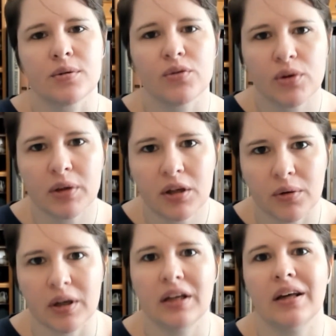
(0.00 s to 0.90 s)
if you're really
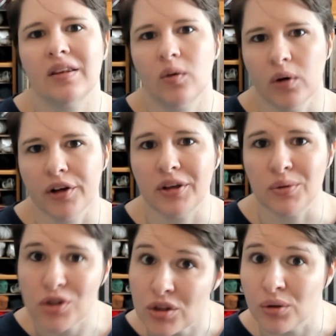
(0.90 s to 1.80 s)
great at the work you
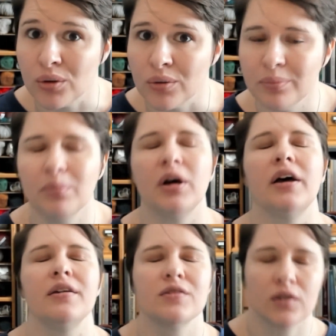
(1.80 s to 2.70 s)
do,
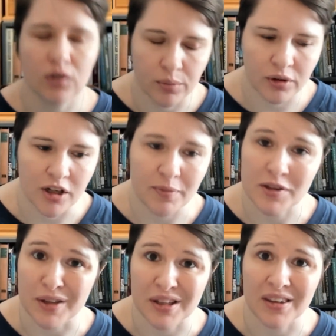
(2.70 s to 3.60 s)
but scope creep is
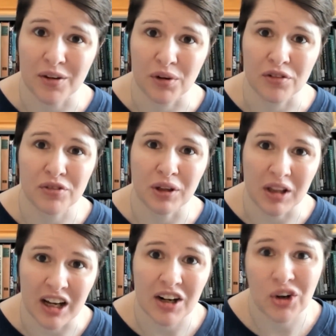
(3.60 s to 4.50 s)
making that work feel a
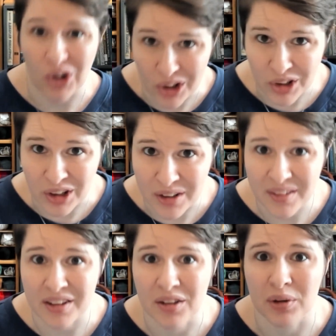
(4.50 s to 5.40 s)
lot harder
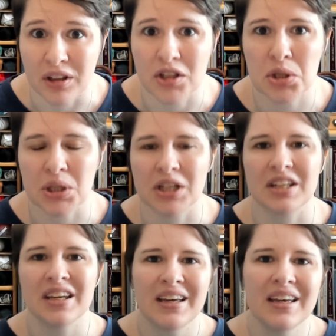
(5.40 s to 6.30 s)
than it really should,
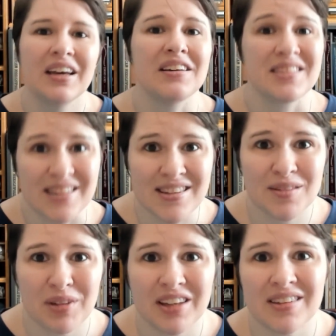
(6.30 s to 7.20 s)
a system
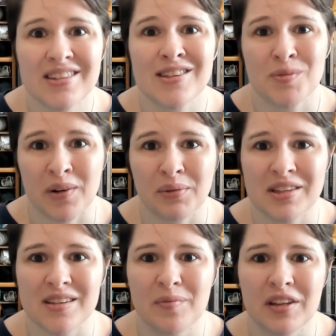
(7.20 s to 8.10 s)
like this is probably
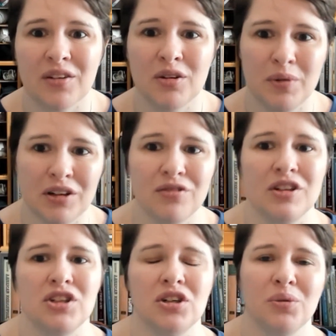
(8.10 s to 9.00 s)
something that would benefit you,